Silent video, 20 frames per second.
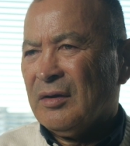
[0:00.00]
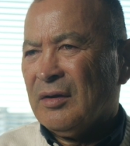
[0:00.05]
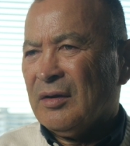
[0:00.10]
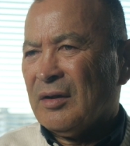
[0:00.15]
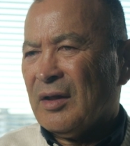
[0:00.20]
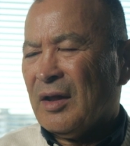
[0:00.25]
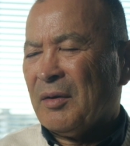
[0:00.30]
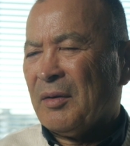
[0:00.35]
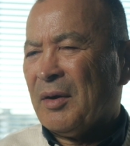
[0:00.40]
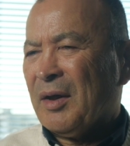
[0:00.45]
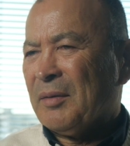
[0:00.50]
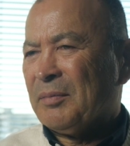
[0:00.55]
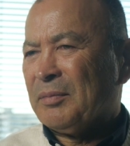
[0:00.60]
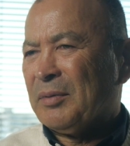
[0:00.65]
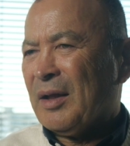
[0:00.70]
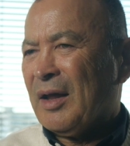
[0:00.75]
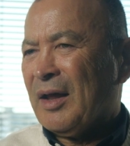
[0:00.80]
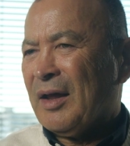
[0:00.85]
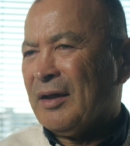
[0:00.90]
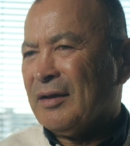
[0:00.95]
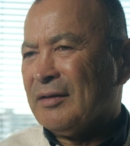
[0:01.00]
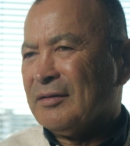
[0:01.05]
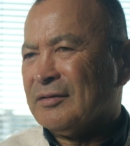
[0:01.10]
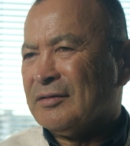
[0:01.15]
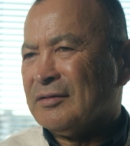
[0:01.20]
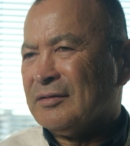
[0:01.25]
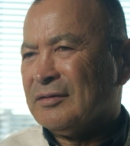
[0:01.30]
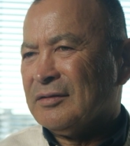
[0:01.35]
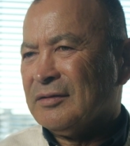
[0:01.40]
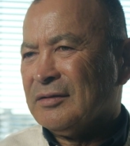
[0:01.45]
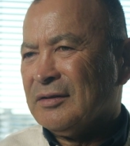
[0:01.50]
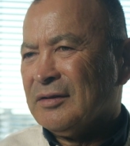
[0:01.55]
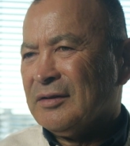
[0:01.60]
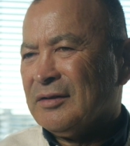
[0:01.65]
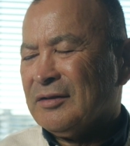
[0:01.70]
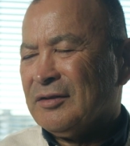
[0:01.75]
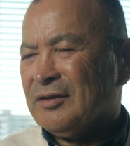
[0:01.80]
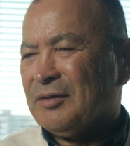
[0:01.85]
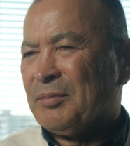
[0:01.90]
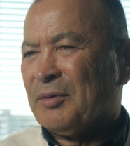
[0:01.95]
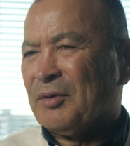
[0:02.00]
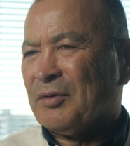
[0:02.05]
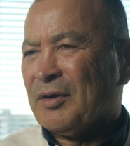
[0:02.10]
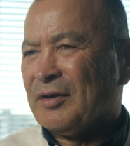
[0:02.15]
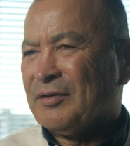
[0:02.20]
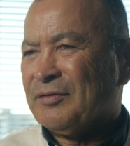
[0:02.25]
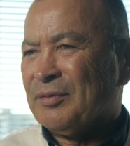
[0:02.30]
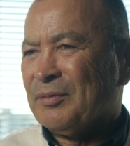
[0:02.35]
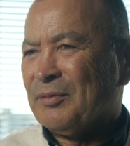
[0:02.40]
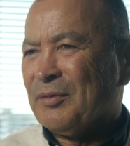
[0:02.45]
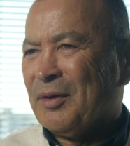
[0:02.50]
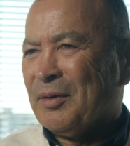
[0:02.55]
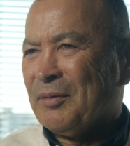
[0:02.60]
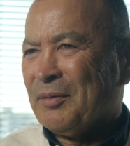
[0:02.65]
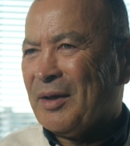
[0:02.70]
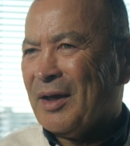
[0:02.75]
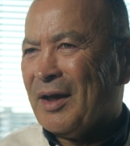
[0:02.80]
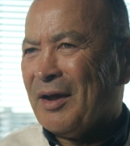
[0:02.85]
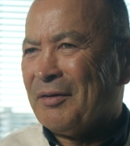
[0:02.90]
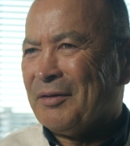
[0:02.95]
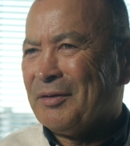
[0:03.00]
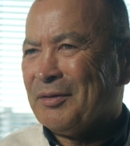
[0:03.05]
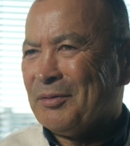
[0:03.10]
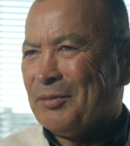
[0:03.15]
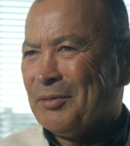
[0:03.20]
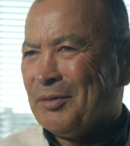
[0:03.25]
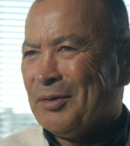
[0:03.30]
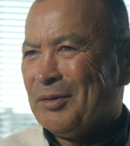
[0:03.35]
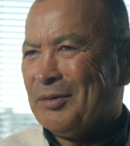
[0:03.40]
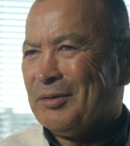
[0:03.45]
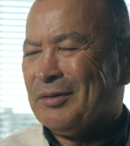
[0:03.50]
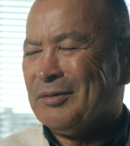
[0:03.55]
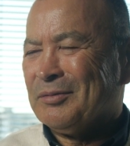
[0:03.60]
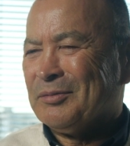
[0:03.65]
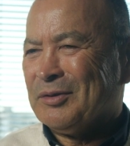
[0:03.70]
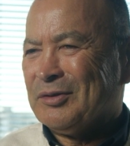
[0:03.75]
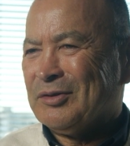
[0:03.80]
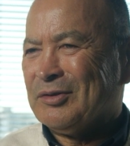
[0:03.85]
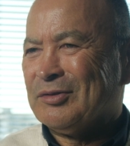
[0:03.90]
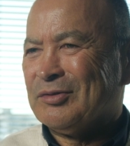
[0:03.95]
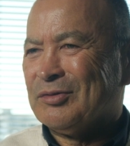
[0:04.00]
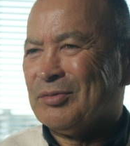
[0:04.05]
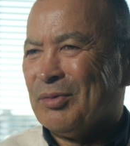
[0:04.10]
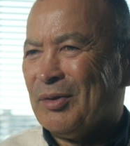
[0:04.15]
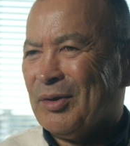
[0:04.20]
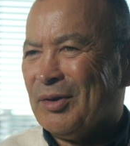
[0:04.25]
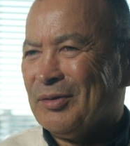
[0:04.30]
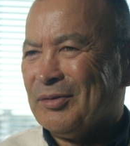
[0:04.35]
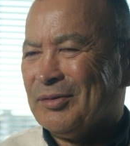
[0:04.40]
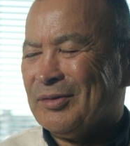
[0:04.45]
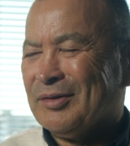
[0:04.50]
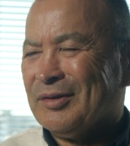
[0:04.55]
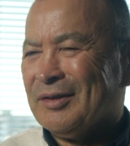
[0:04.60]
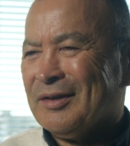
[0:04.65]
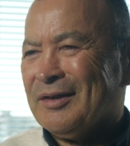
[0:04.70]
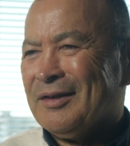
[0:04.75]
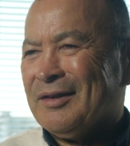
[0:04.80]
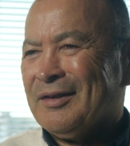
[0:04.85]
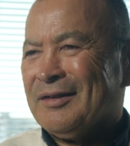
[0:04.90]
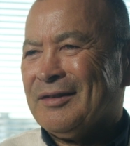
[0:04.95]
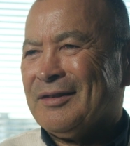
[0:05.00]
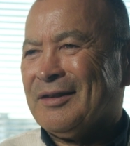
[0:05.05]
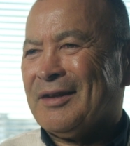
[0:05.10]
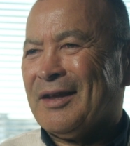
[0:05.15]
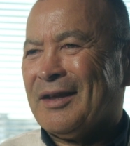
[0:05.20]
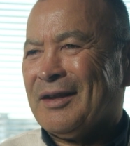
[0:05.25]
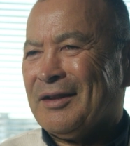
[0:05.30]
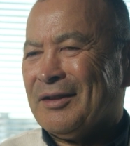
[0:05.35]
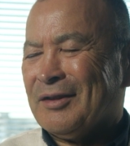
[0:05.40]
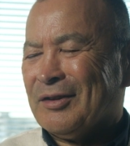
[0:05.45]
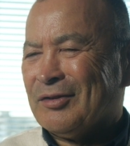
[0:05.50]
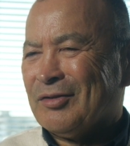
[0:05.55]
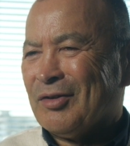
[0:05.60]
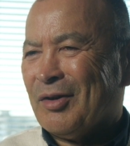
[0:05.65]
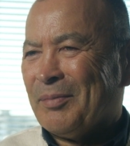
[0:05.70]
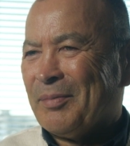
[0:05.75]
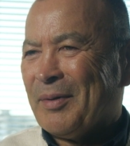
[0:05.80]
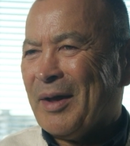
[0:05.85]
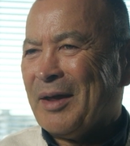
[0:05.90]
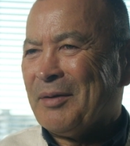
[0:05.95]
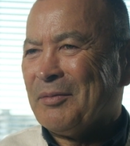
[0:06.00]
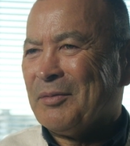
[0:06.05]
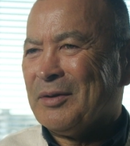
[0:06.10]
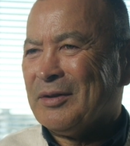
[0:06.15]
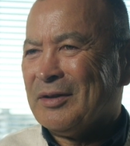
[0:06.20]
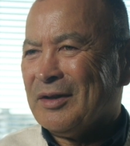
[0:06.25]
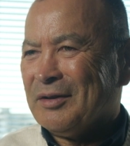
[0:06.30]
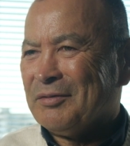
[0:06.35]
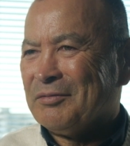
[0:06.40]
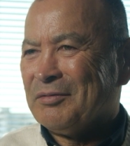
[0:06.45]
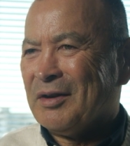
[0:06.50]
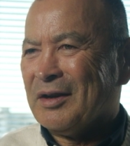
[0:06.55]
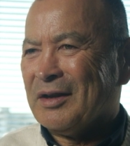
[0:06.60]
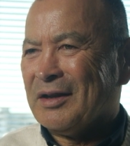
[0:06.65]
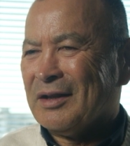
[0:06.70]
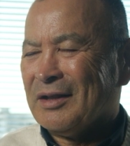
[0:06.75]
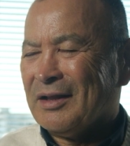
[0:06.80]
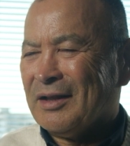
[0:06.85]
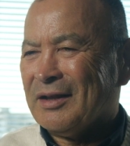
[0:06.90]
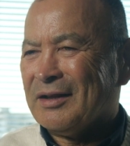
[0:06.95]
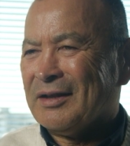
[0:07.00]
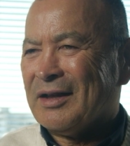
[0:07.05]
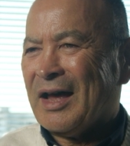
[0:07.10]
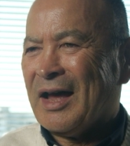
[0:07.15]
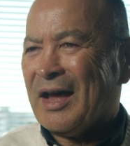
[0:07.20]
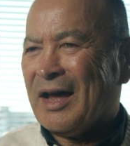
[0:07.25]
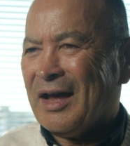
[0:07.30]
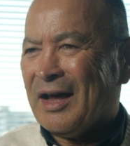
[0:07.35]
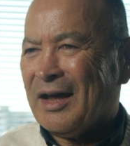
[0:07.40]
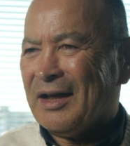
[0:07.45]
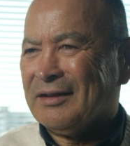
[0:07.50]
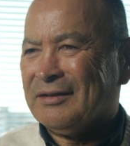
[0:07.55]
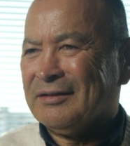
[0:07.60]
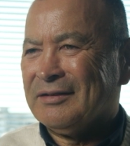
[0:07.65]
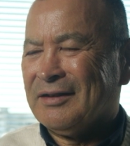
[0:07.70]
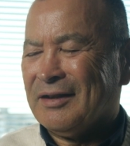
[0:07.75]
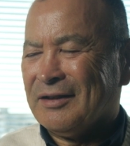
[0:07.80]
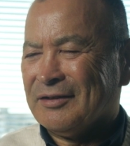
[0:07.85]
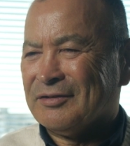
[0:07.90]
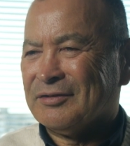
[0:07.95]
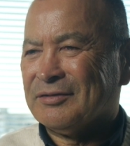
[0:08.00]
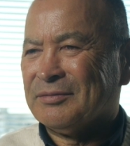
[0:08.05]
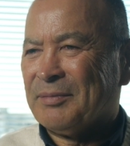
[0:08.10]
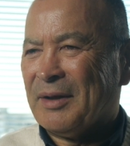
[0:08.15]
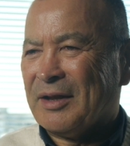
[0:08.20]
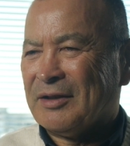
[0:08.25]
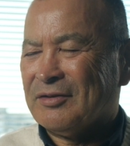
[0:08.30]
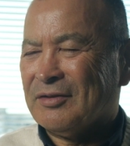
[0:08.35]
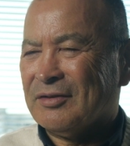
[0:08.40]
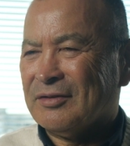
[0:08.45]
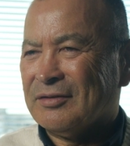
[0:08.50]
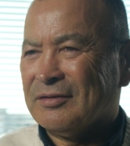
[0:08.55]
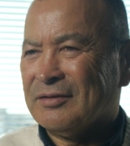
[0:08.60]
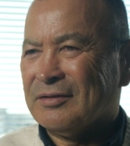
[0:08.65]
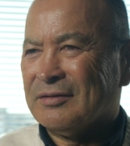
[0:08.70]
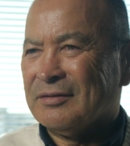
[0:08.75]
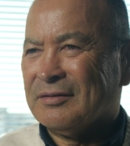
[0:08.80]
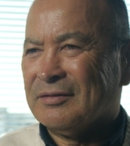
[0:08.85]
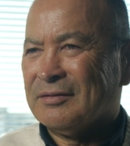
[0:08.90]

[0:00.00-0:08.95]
You know, our players, to progress from where we are in the world, which is 12th, to get in the top 8, we need regular, hard test matches.